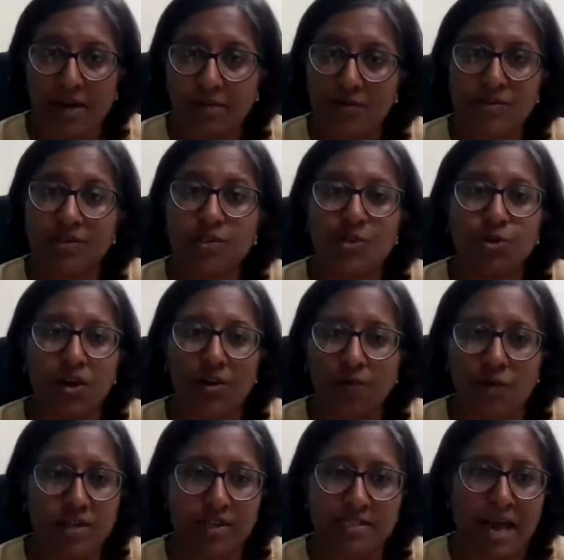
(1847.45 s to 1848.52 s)
I wasn't sure
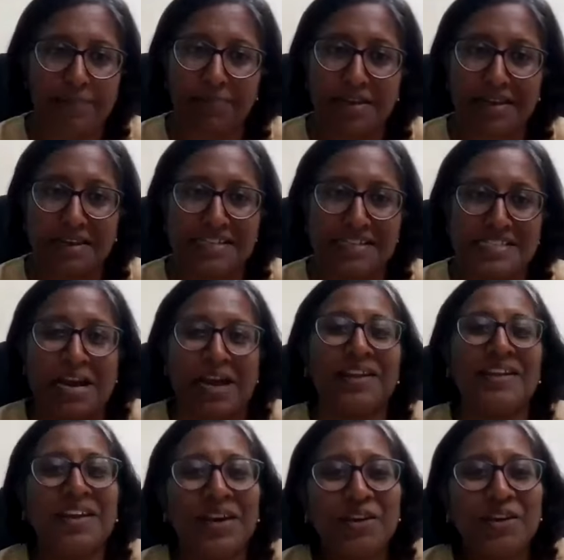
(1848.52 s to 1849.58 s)
what is happening inside.